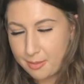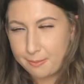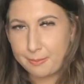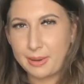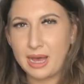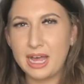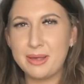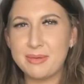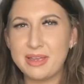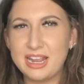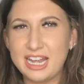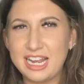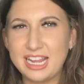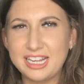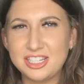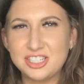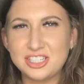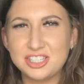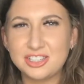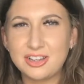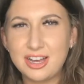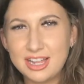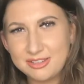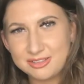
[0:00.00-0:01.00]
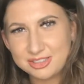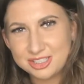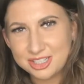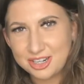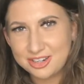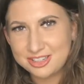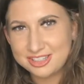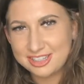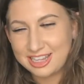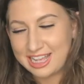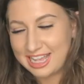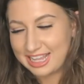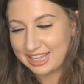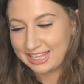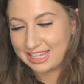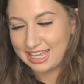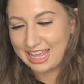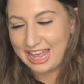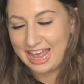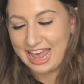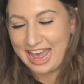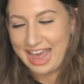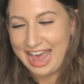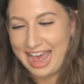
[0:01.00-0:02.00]
But I mean, it just kind of shows like
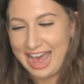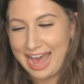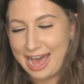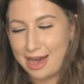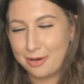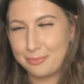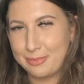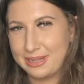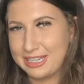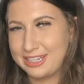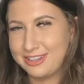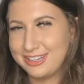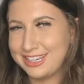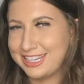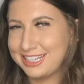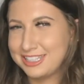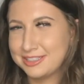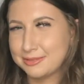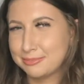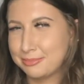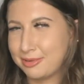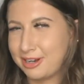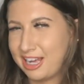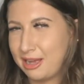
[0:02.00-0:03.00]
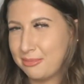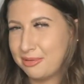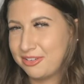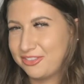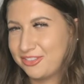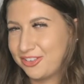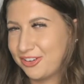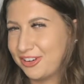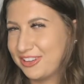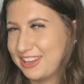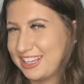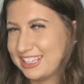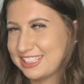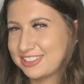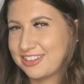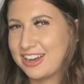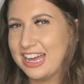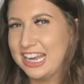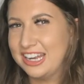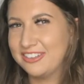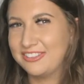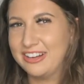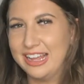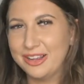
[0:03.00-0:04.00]
how many you need to buy before there's
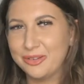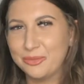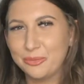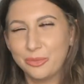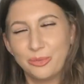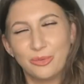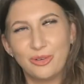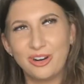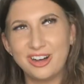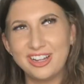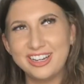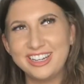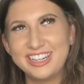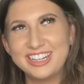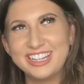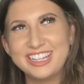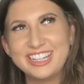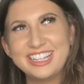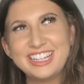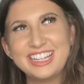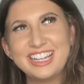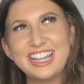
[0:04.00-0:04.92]
kind of like one